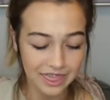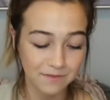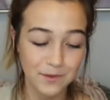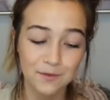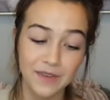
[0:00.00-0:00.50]

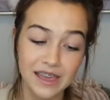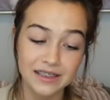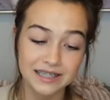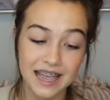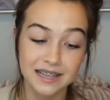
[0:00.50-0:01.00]
If you fail
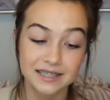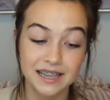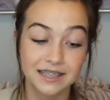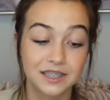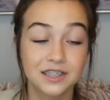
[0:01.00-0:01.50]
a test,
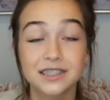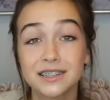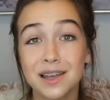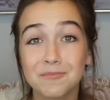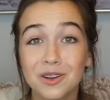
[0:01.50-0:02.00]
it's just a
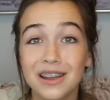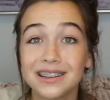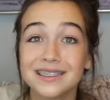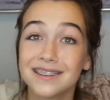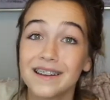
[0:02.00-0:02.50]
number and
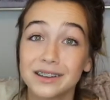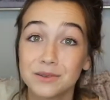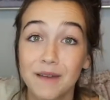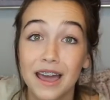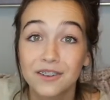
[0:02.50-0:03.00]
it's not gonna
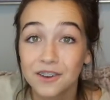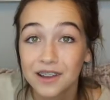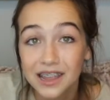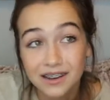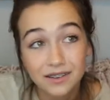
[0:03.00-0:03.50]
matter
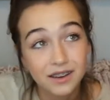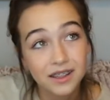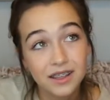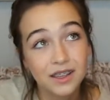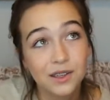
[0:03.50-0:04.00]
in
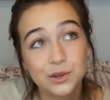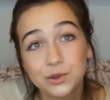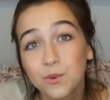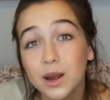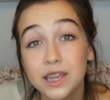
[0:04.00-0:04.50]

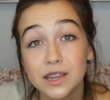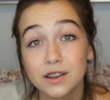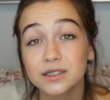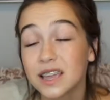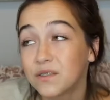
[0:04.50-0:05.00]
20
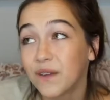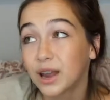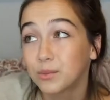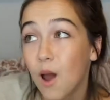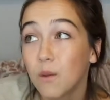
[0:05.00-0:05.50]
years. In
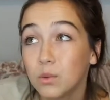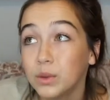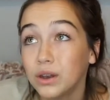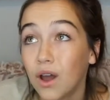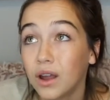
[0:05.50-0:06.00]
fact,
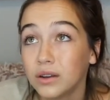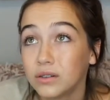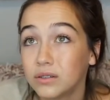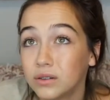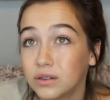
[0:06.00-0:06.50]
probably not
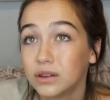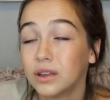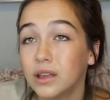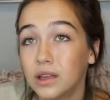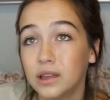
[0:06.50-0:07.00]

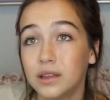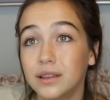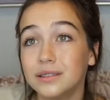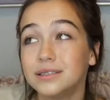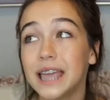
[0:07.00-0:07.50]

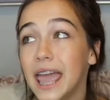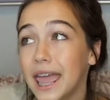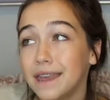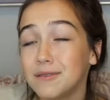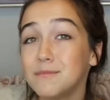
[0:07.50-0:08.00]

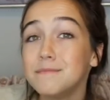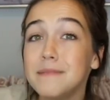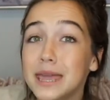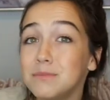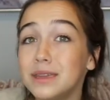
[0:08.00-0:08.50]
10,
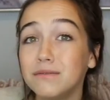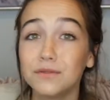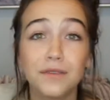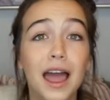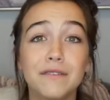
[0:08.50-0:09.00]
maybe even
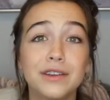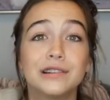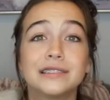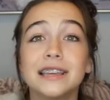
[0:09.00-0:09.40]
5 years.